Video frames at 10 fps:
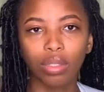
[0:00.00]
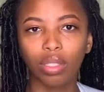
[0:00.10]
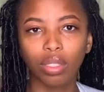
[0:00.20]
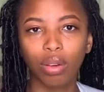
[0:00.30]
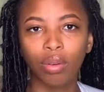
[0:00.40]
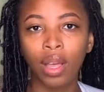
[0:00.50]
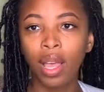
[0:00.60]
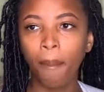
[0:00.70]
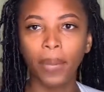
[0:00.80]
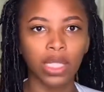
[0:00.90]
So
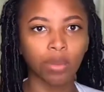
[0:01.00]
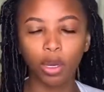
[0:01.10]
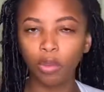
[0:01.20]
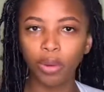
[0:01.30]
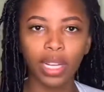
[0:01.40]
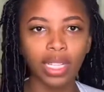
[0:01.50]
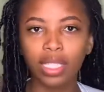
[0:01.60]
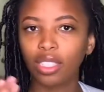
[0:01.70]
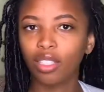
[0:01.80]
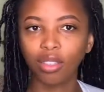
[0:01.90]
my smoke breaks,
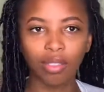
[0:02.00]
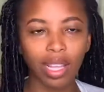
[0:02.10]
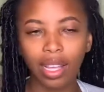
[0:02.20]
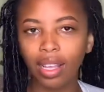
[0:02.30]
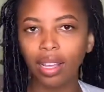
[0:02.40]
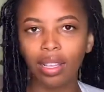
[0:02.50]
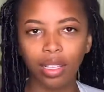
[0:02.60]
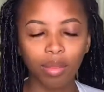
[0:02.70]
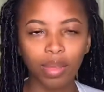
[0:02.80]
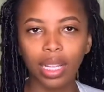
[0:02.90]
you know, they
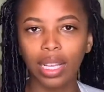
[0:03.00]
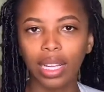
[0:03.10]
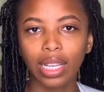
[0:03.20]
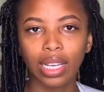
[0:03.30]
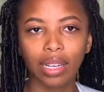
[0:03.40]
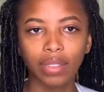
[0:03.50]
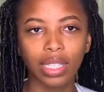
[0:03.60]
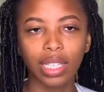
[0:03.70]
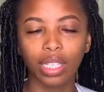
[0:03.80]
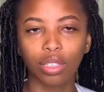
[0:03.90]
accumulated and everything.